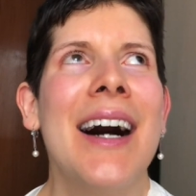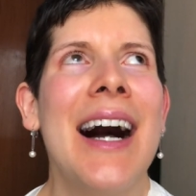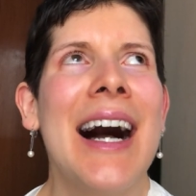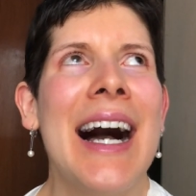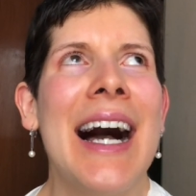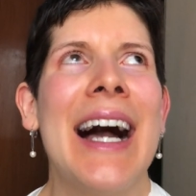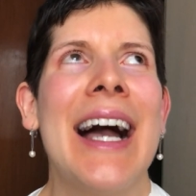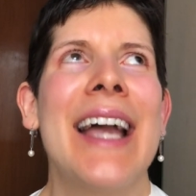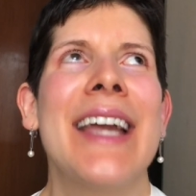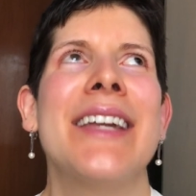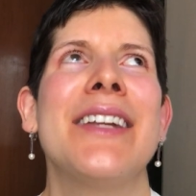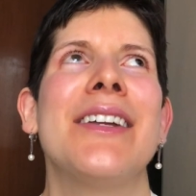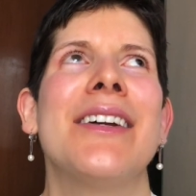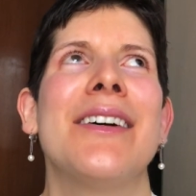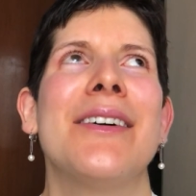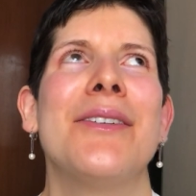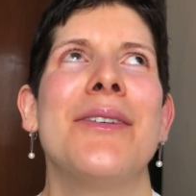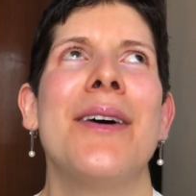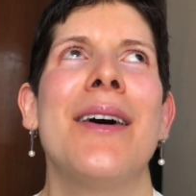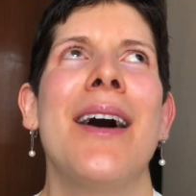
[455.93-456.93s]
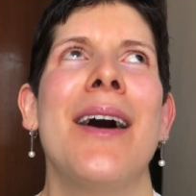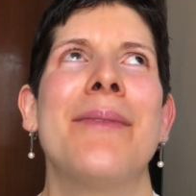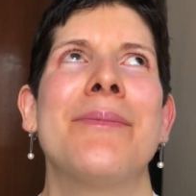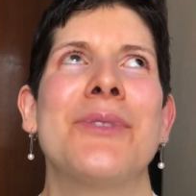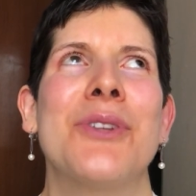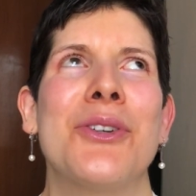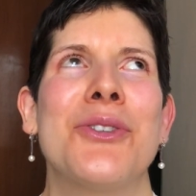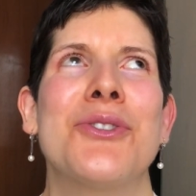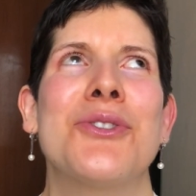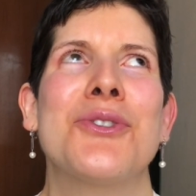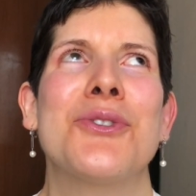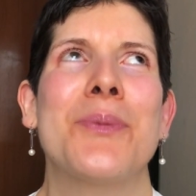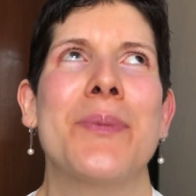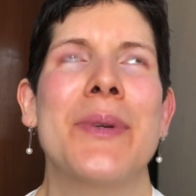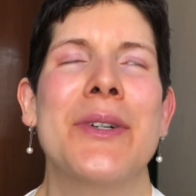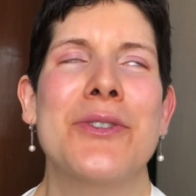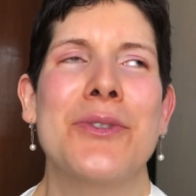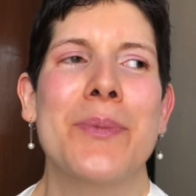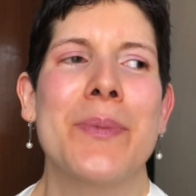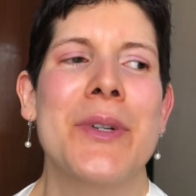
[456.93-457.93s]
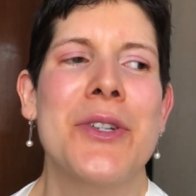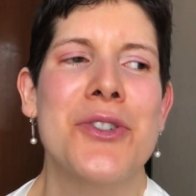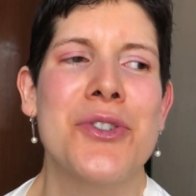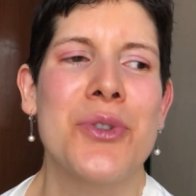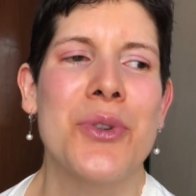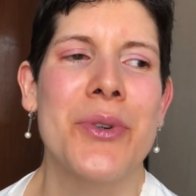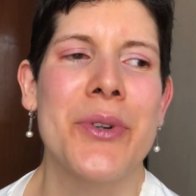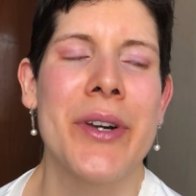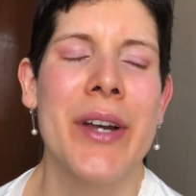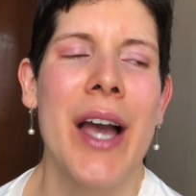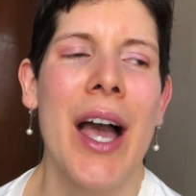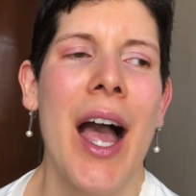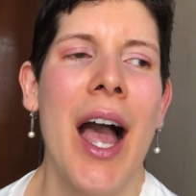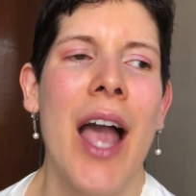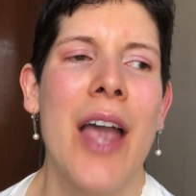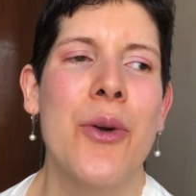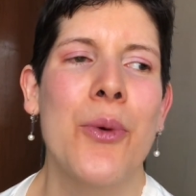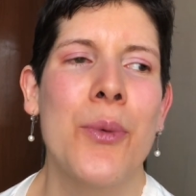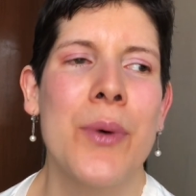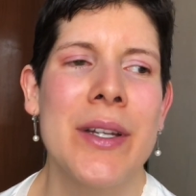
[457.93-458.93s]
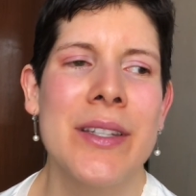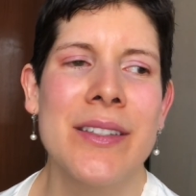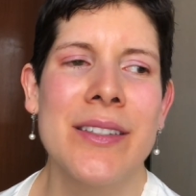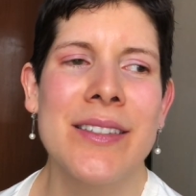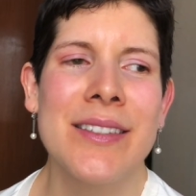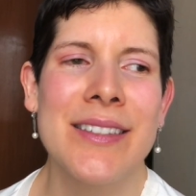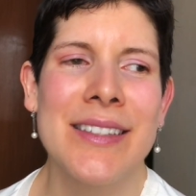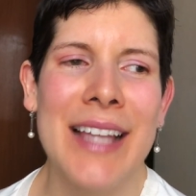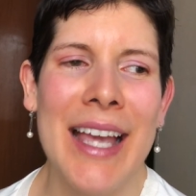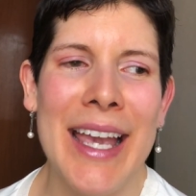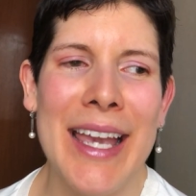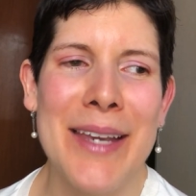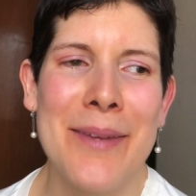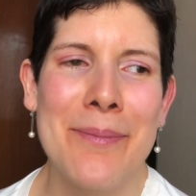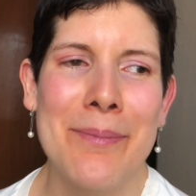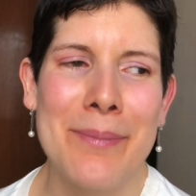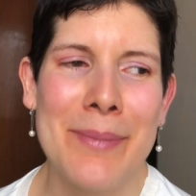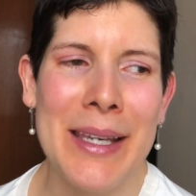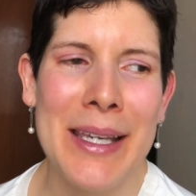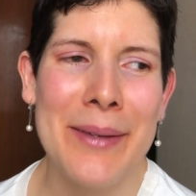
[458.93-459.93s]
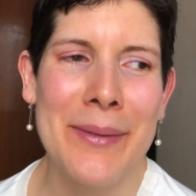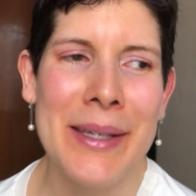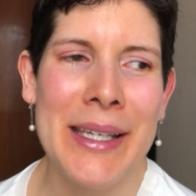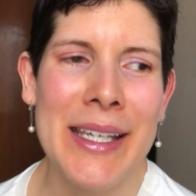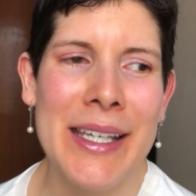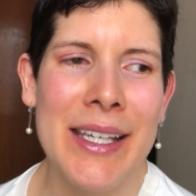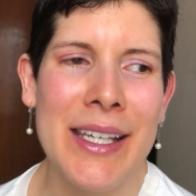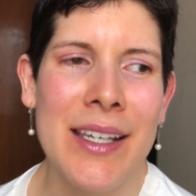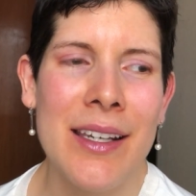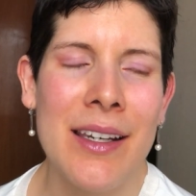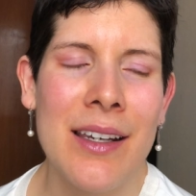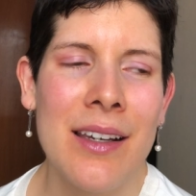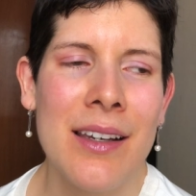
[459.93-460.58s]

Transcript: I am not super sure. I want to say maybe